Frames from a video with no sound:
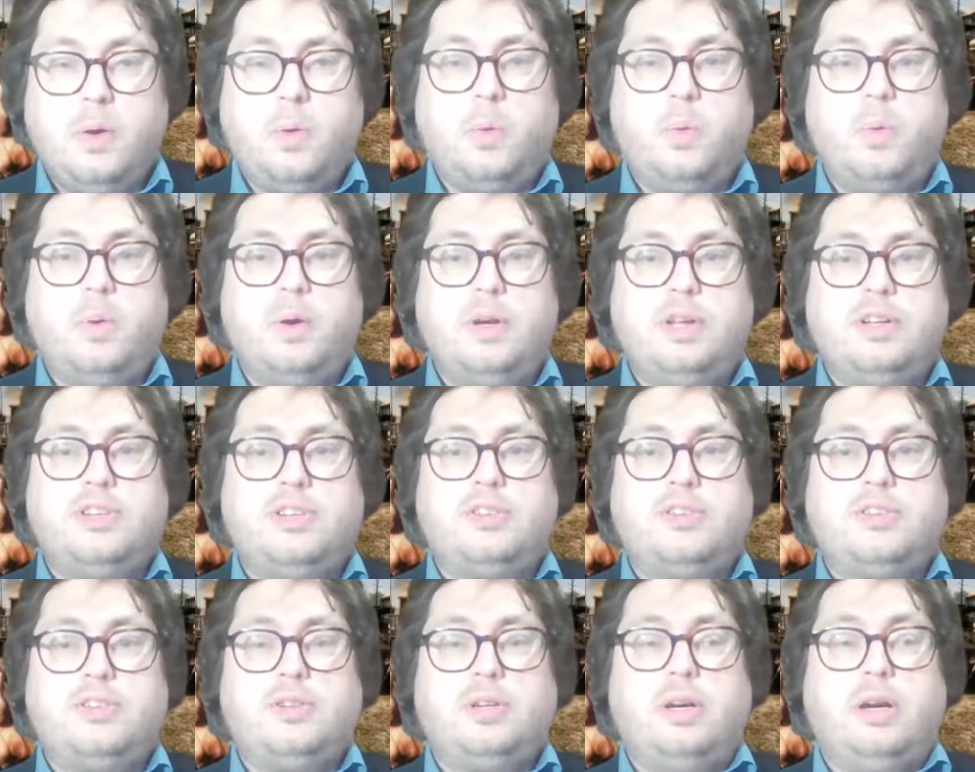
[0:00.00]

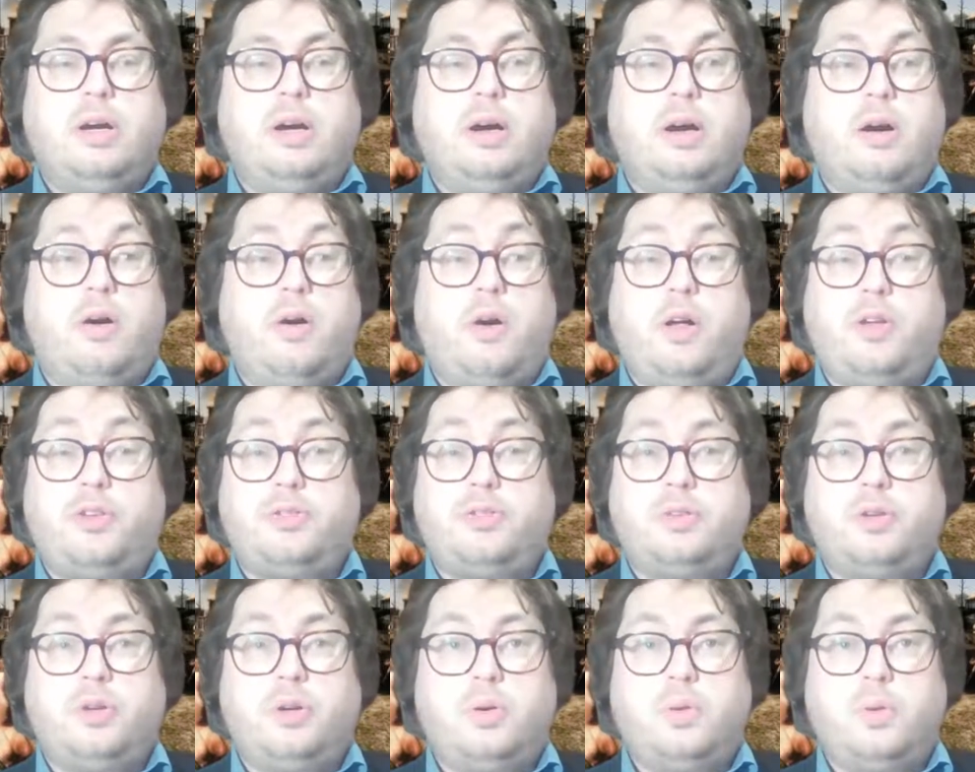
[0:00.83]
which are
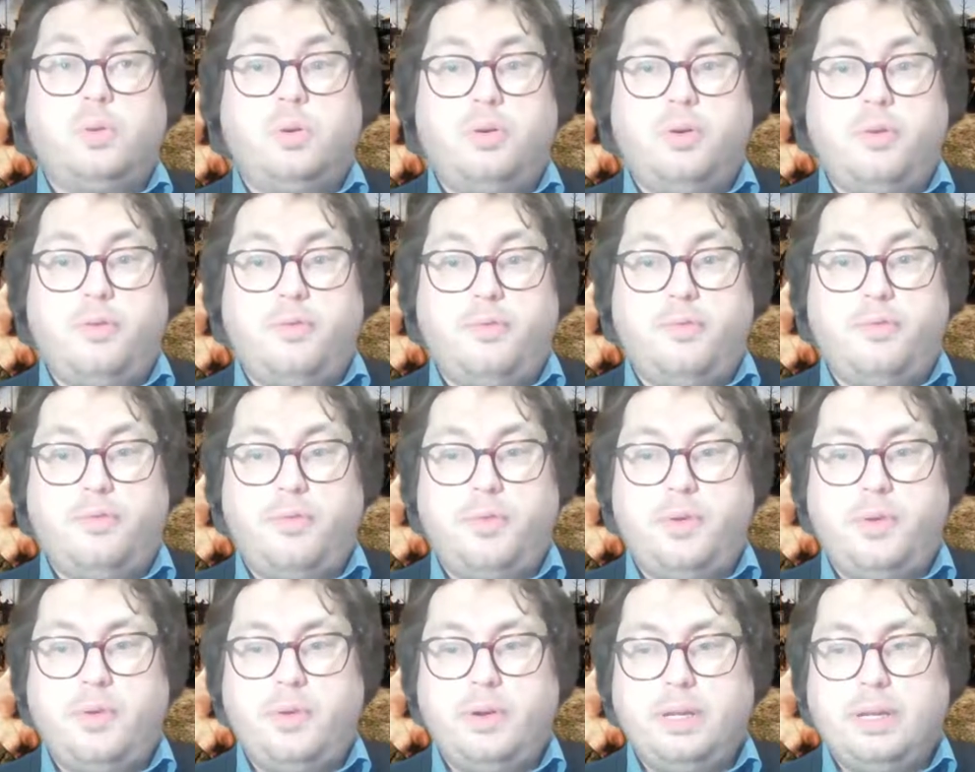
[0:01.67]
also
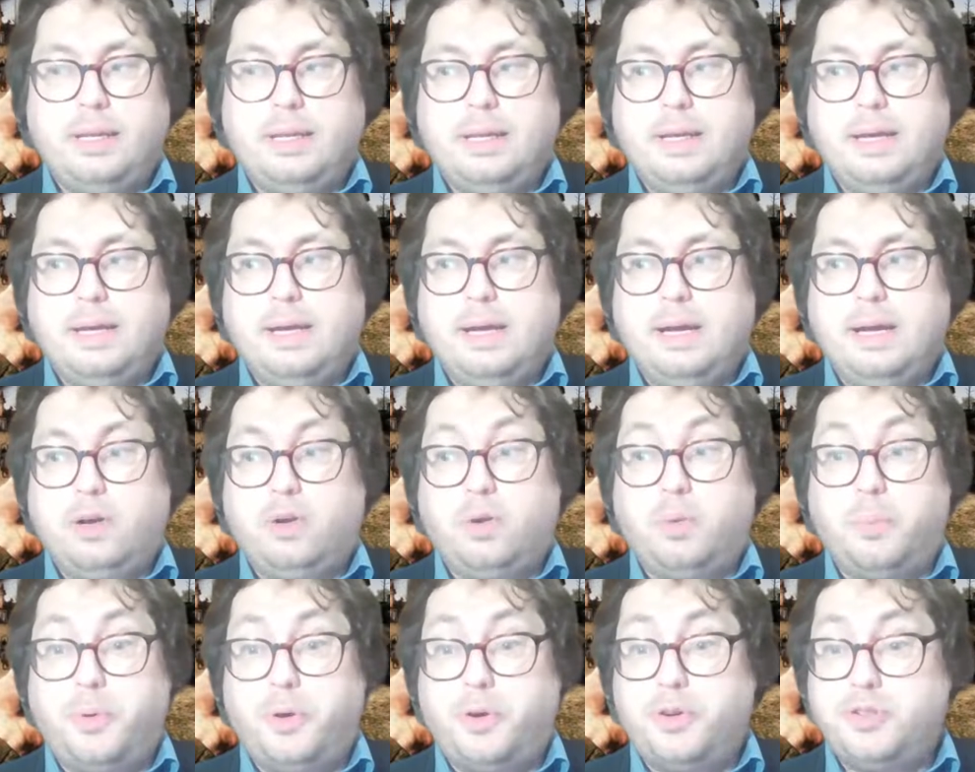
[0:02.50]
very
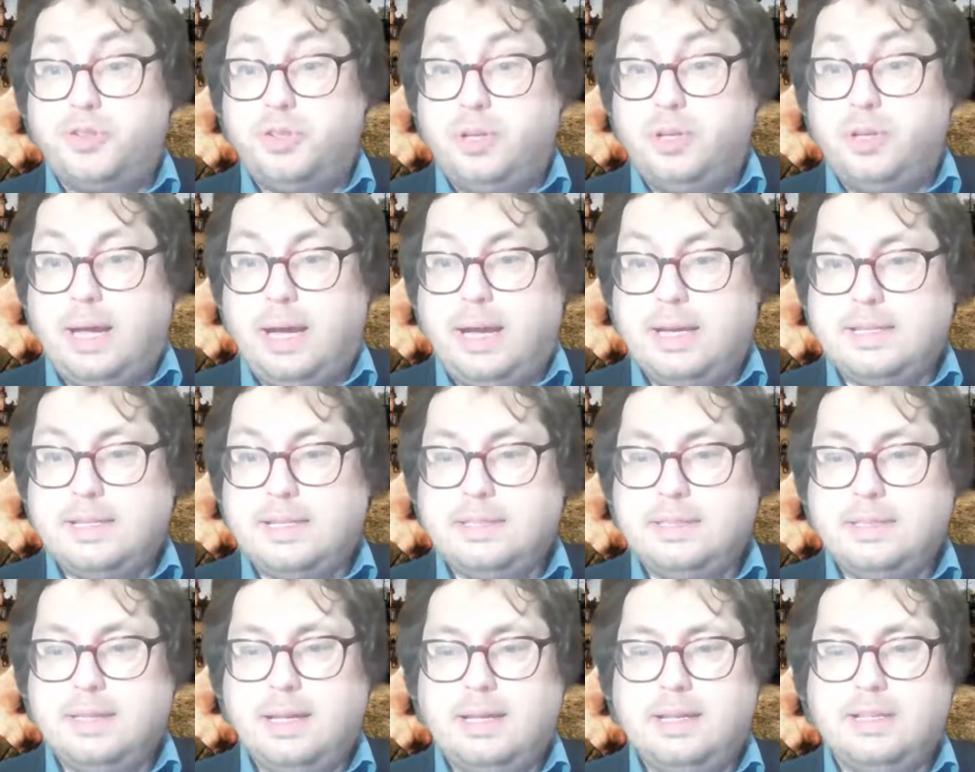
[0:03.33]

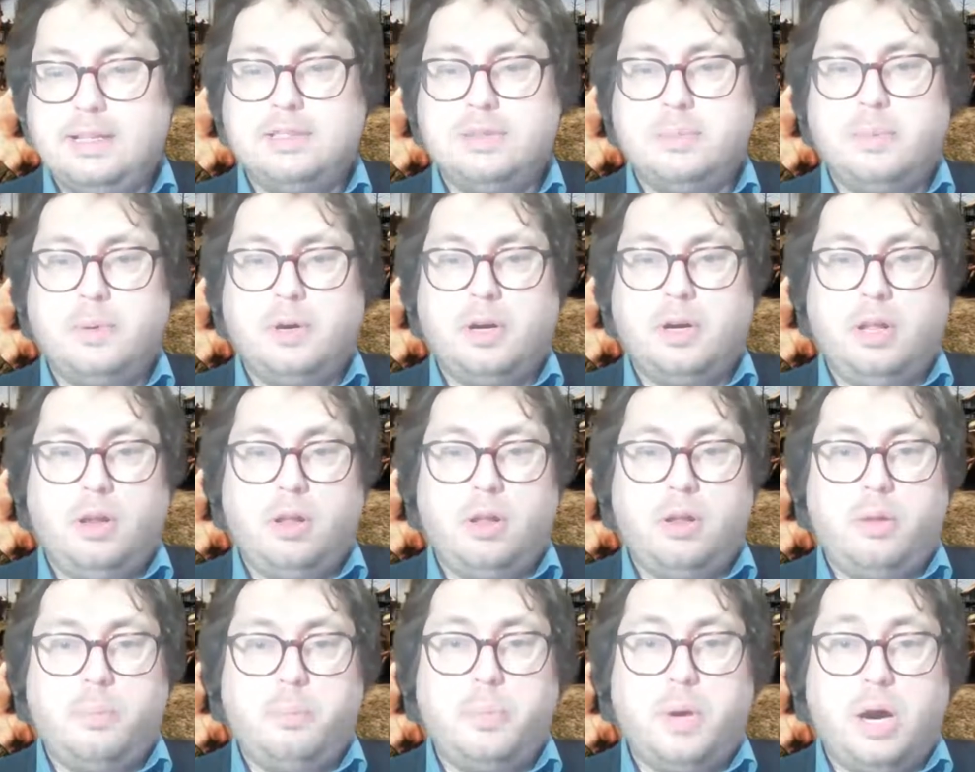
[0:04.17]
commercialized, and it's
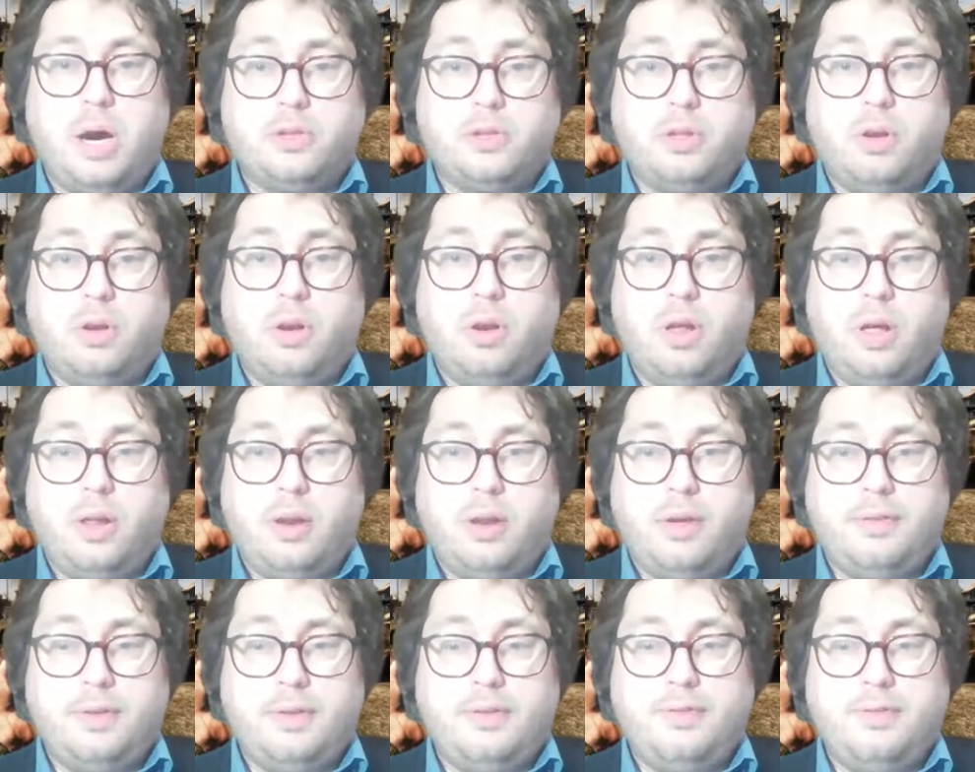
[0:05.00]
about a lot
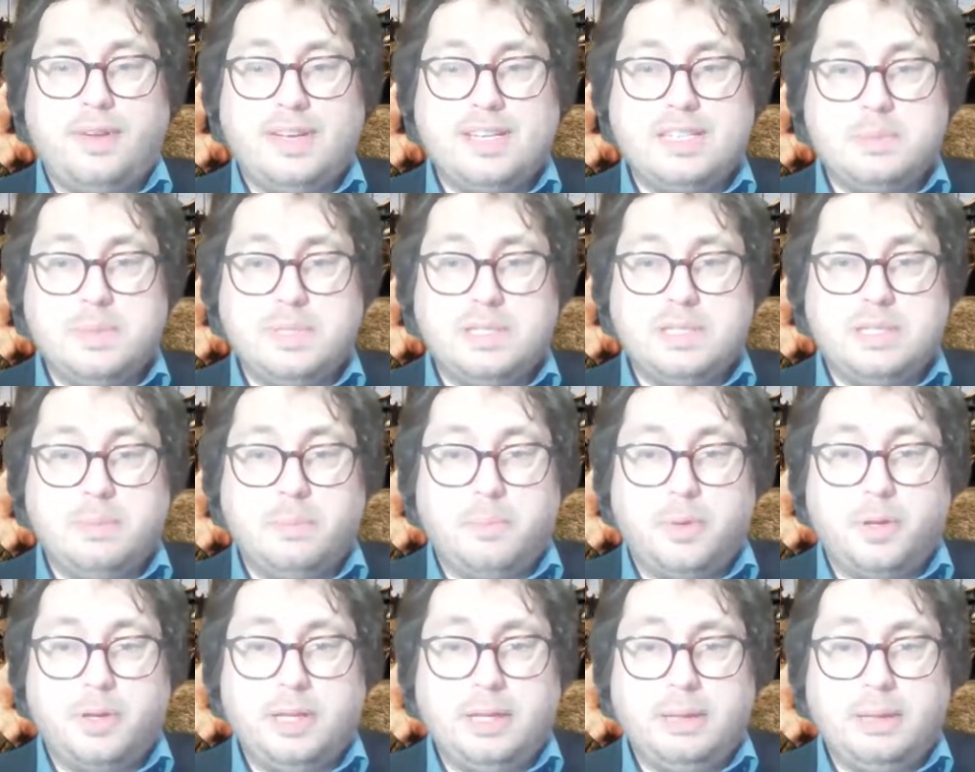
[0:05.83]
of investments and
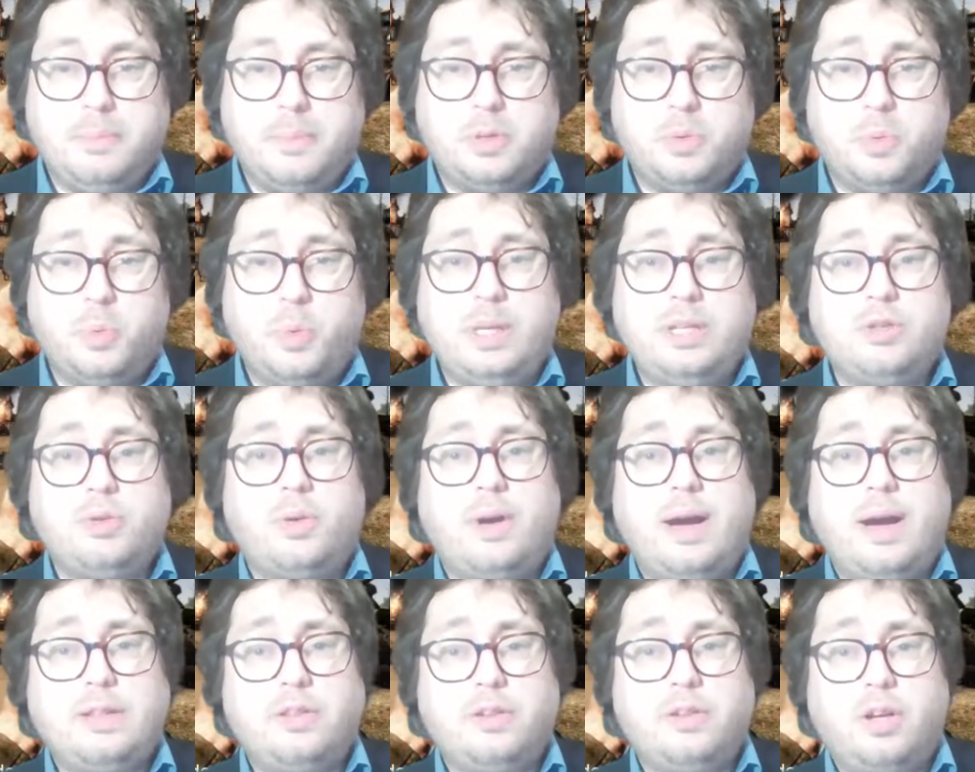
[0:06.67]
money. But we
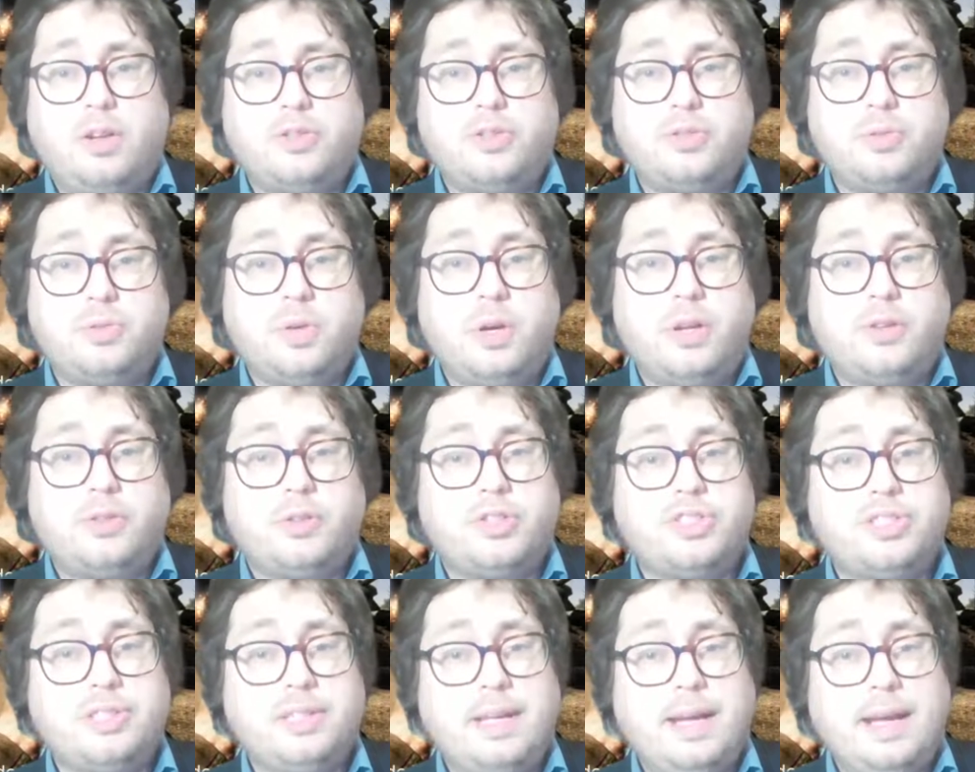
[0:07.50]
tried also to
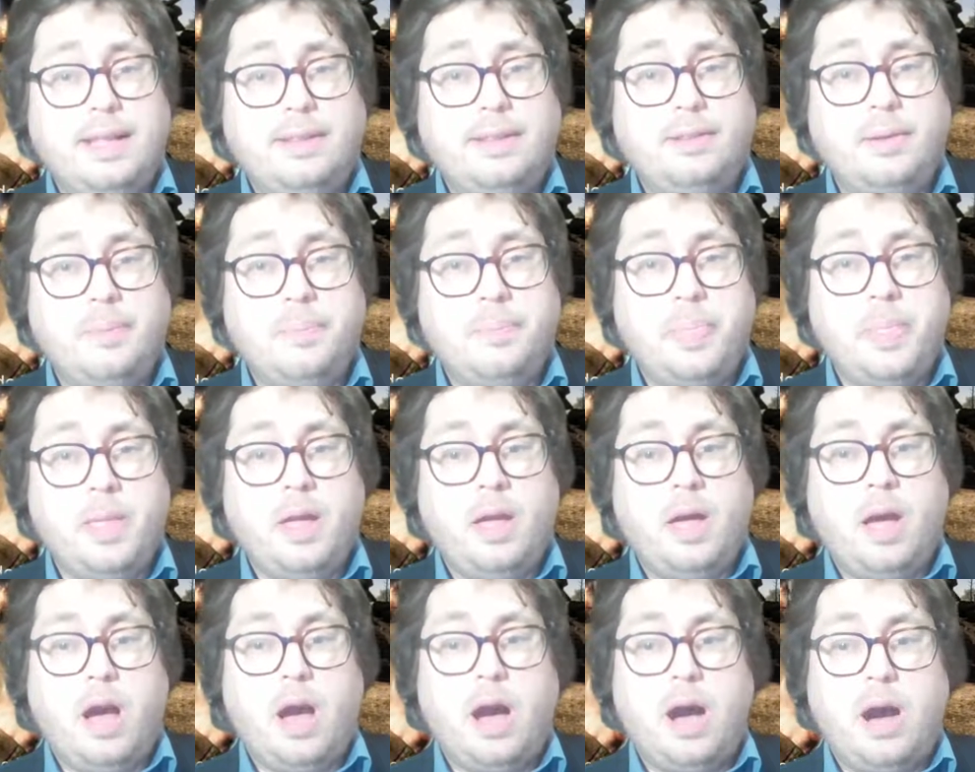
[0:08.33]
understand
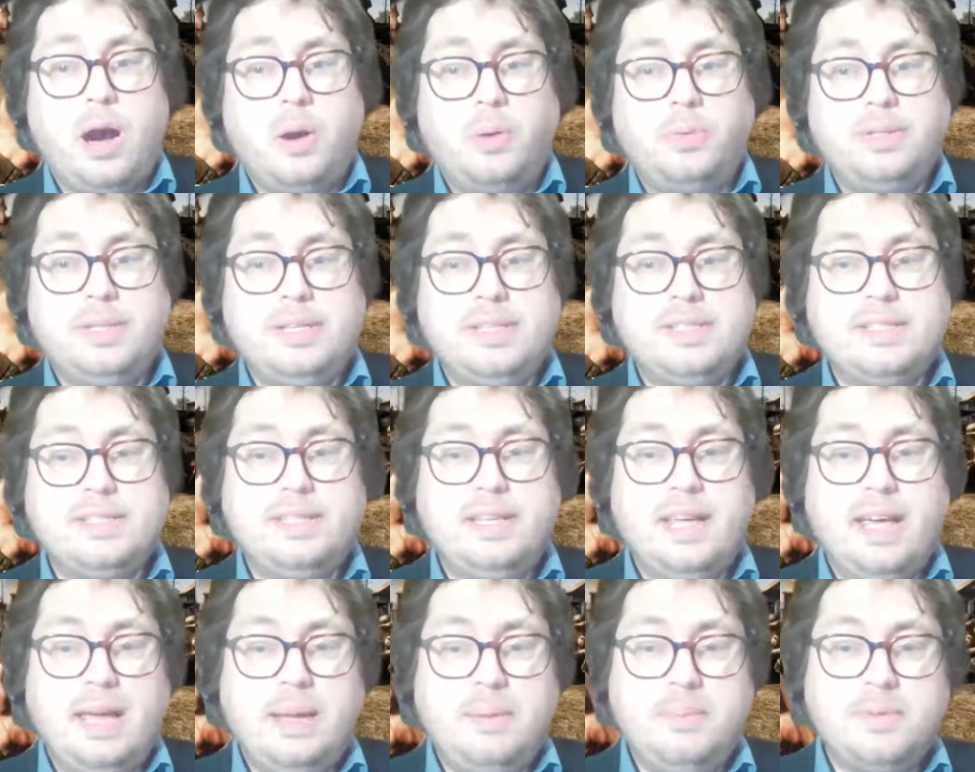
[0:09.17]
how these
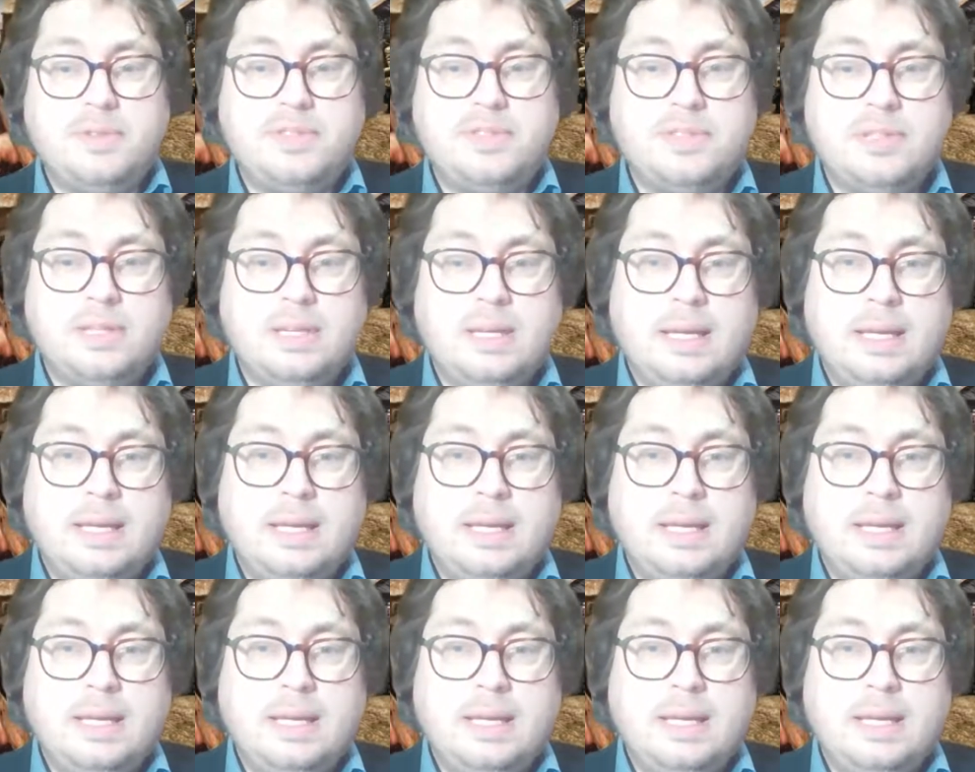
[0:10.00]
games